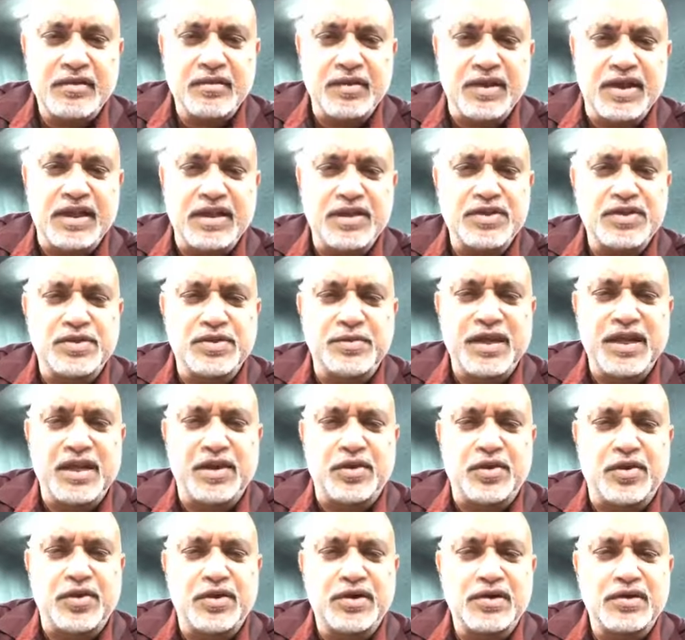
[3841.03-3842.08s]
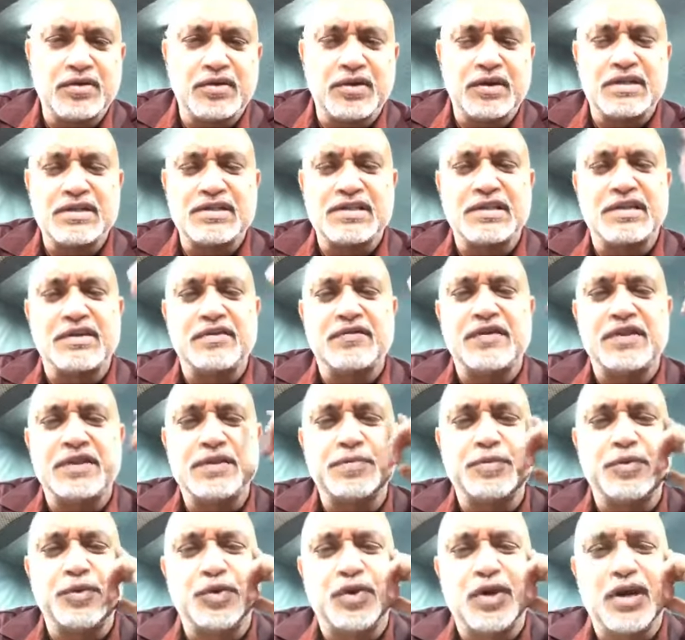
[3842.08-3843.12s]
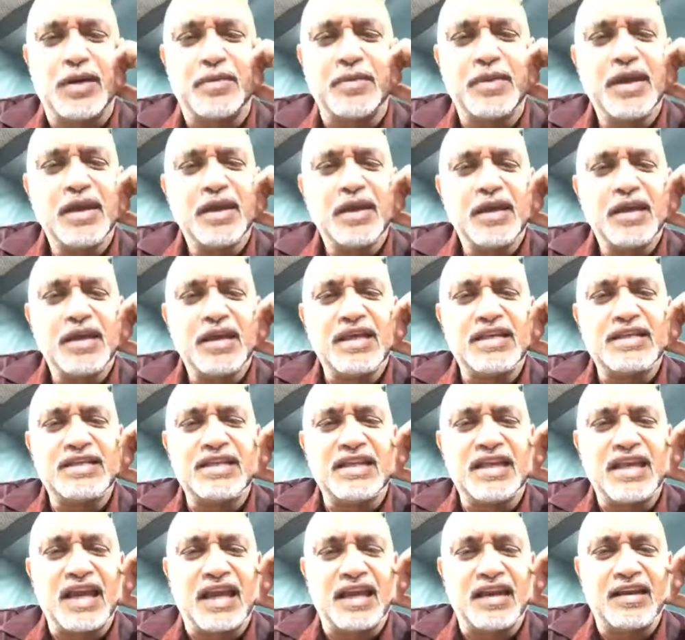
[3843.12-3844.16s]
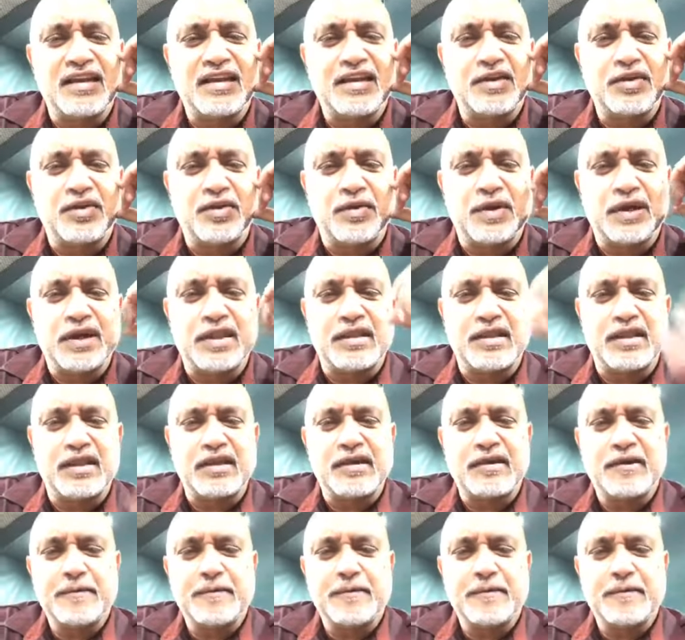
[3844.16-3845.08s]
Well, he used to be a long listener of this program. He's in Canada now, I think.